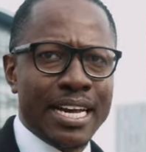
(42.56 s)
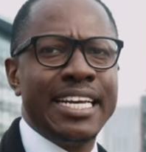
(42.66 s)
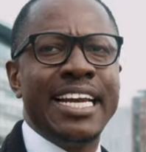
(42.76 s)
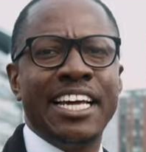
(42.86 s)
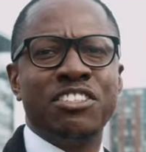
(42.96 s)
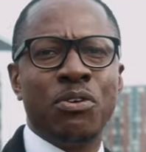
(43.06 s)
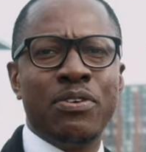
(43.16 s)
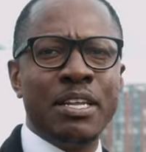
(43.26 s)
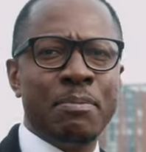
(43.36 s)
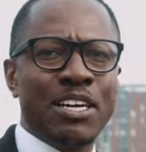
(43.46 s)
It has
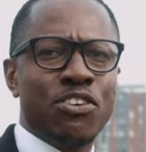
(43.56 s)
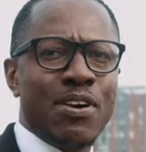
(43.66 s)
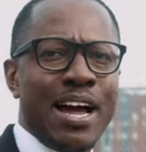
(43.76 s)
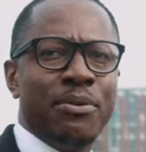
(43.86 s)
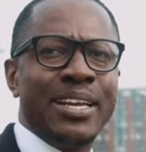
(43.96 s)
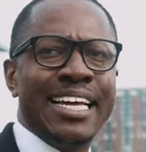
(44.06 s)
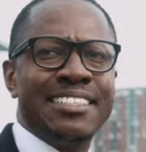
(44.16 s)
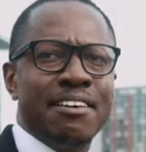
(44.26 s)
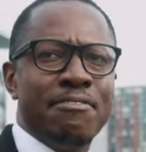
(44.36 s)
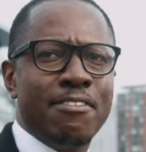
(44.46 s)
already been crowned
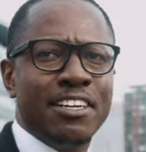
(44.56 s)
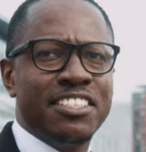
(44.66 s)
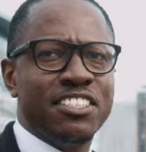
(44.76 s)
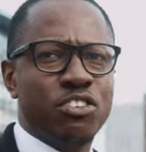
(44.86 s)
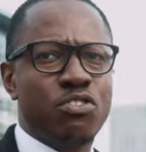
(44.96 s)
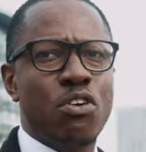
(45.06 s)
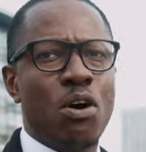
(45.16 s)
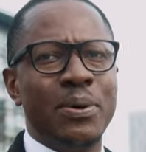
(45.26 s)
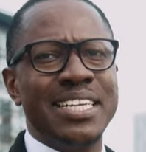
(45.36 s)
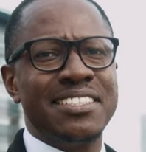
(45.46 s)
as the fastest
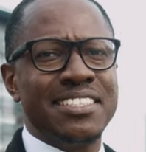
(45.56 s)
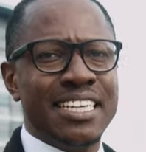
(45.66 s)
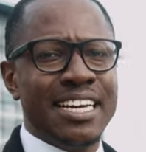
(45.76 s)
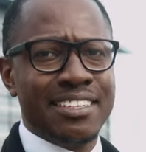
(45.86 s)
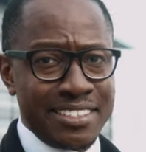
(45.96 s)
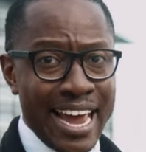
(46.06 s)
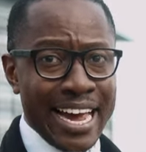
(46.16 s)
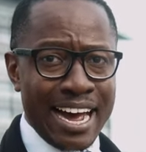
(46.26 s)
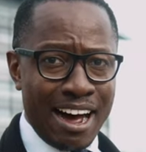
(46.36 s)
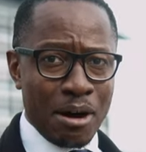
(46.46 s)
growing uh,
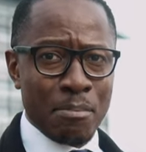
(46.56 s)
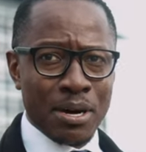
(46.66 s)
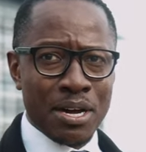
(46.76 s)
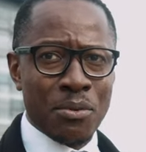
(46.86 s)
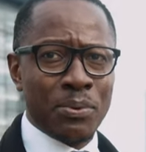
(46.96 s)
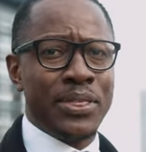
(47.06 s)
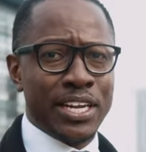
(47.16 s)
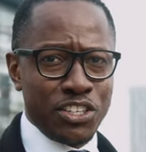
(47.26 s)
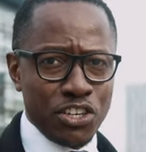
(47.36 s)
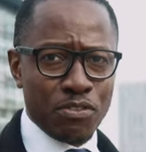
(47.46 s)
tech hub
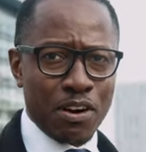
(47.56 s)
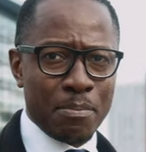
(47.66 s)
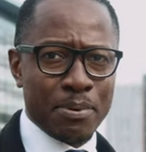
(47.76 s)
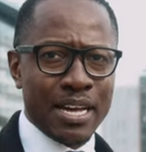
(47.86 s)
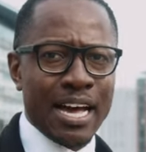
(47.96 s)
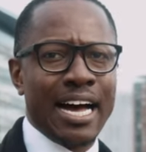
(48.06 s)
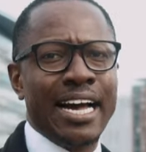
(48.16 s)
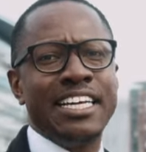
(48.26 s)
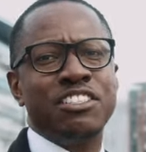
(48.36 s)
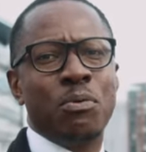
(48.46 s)
within Europe,
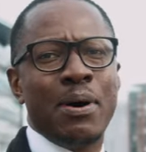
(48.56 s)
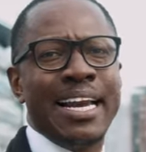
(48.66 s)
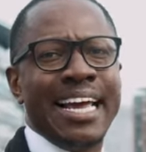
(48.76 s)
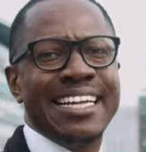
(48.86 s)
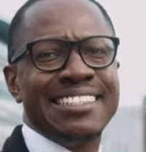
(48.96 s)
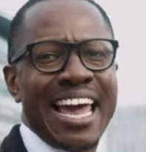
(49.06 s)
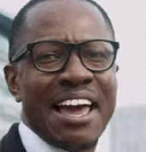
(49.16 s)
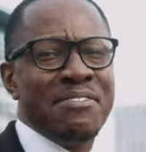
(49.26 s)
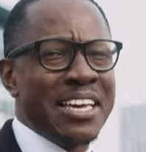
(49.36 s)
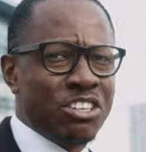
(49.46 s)
uh, as well as
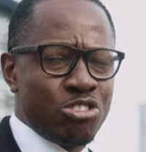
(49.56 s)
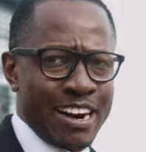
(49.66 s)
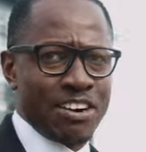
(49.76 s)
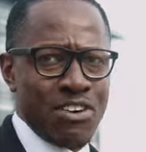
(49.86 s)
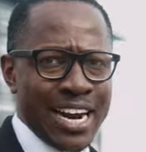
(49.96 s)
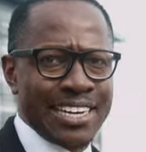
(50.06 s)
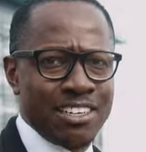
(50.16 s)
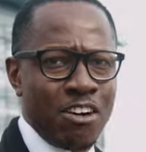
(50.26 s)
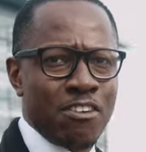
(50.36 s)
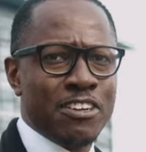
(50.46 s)
having a track
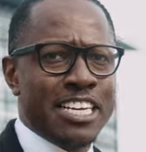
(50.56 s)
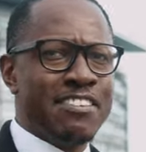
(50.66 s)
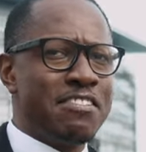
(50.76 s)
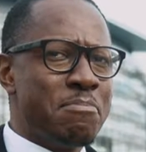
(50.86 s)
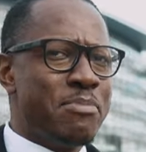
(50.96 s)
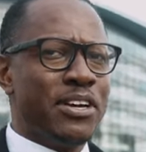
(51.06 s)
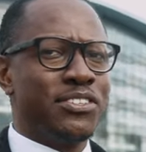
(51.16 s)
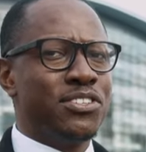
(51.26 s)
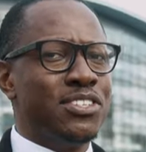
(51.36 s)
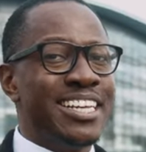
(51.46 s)
record of giving birth
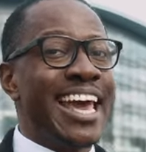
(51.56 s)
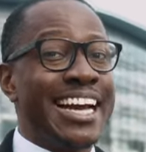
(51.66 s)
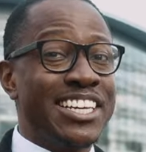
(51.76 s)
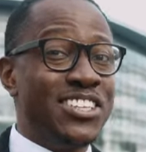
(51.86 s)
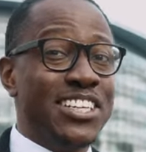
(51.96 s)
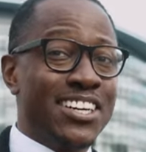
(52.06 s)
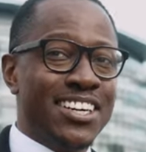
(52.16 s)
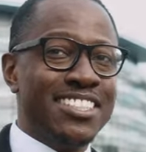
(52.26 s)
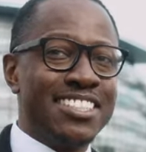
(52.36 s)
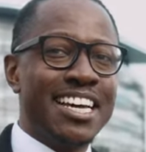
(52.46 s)
to tech
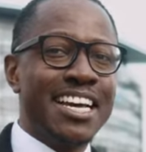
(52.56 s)
unicorns